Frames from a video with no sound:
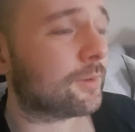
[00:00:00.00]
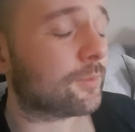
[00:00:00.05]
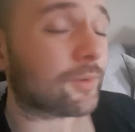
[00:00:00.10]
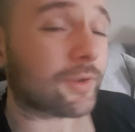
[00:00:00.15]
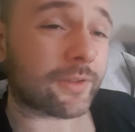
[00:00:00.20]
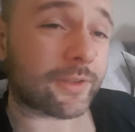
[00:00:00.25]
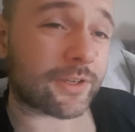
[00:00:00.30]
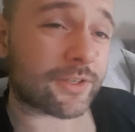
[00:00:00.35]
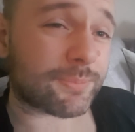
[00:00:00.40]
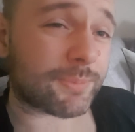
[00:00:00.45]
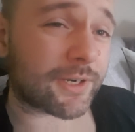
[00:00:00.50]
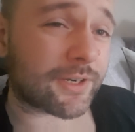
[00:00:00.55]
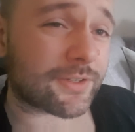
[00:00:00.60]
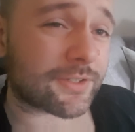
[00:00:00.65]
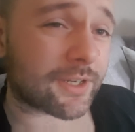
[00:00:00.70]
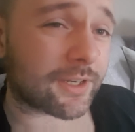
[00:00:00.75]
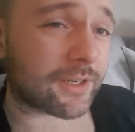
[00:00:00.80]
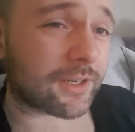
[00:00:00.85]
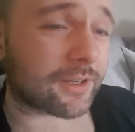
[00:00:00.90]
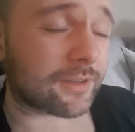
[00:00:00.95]
well, the
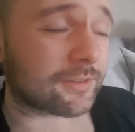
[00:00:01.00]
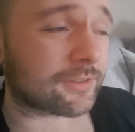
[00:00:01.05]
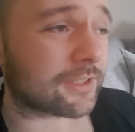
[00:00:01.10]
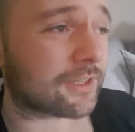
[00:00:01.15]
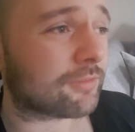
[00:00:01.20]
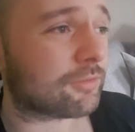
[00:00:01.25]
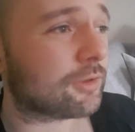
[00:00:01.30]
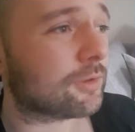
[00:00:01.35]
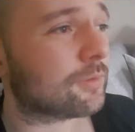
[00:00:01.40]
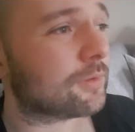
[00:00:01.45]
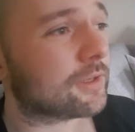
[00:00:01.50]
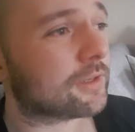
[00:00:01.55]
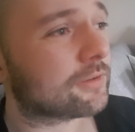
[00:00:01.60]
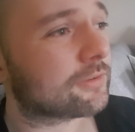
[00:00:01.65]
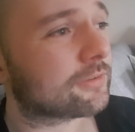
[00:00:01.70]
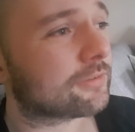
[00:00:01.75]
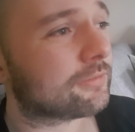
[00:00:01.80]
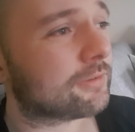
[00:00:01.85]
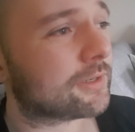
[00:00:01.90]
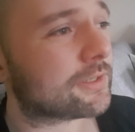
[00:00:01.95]
experience I can give you
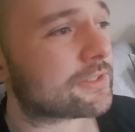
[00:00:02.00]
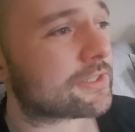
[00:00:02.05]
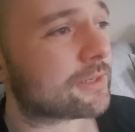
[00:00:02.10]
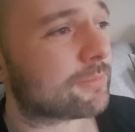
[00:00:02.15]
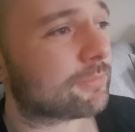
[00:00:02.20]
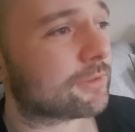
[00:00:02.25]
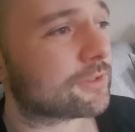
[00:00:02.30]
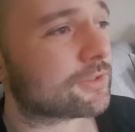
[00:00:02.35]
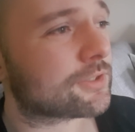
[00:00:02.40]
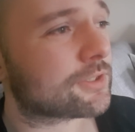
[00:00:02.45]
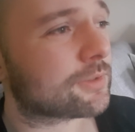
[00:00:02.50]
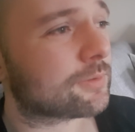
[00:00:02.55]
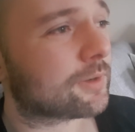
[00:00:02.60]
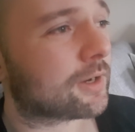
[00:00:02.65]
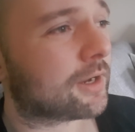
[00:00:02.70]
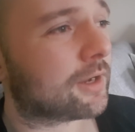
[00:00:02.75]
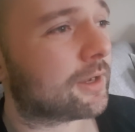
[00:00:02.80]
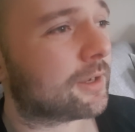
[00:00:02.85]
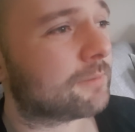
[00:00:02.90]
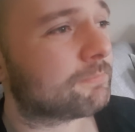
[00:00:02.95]
is very similar
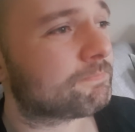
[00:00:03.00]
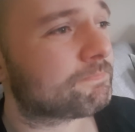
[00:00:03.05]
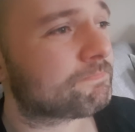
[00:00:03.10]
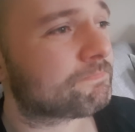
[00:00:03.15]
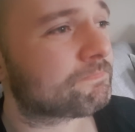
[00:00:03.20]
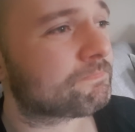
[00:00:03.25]
to